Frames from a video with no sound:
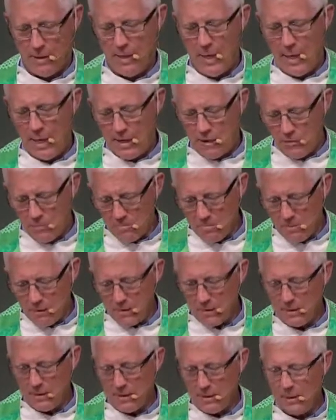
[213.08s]
And
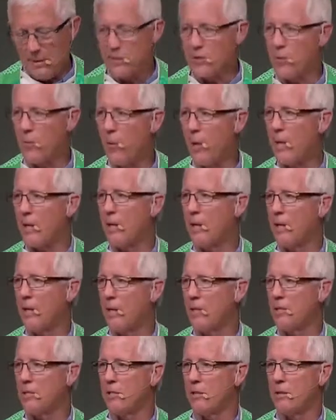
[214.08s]
humility is a
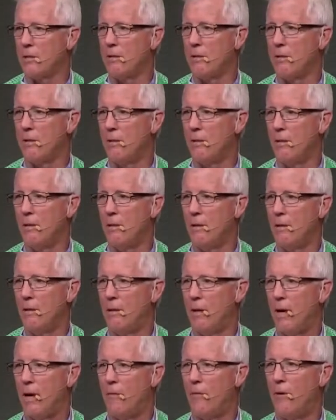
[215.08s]
recognition
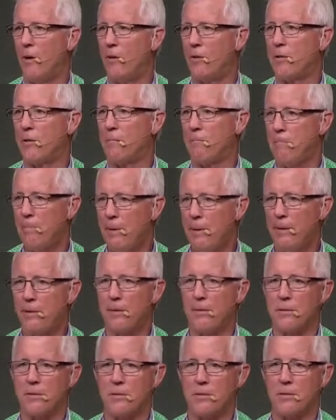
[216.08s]
of our
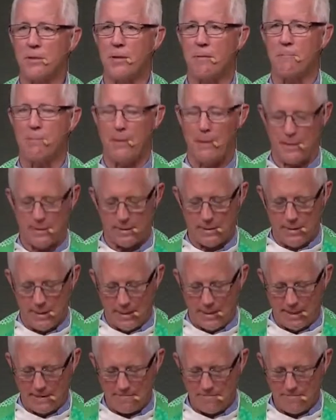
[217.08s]
dependence upon
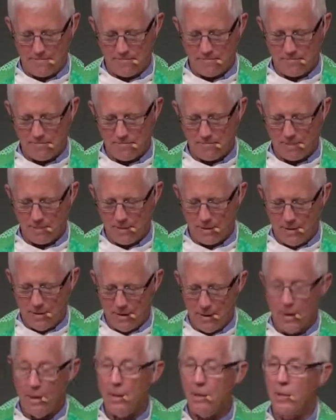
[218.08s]
God.
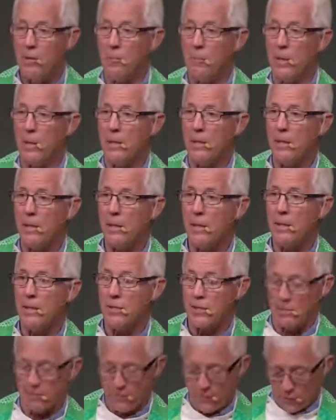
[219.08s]
Humility
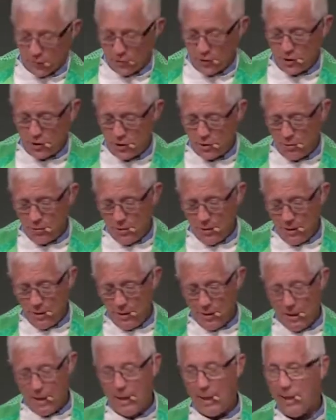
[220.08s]
is a virtue
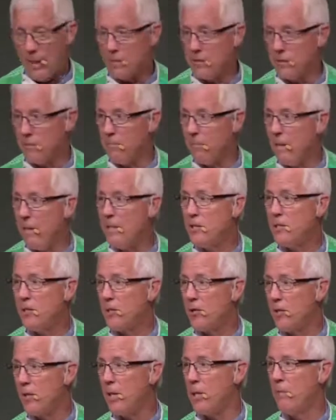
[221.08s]
as a major
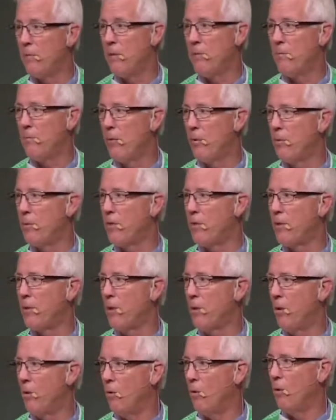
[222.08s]
theme in both
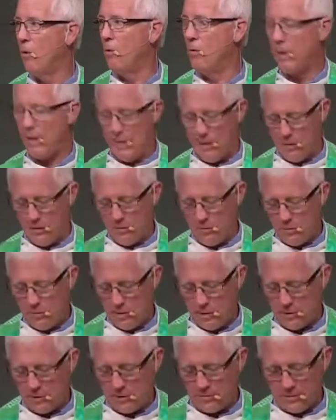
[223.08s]
the Old and New
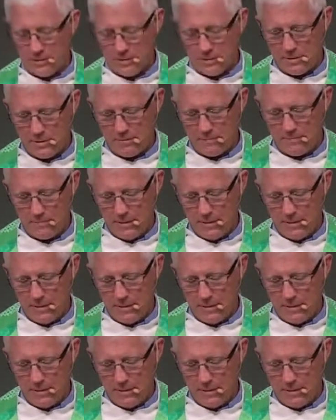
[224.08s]
Testaments.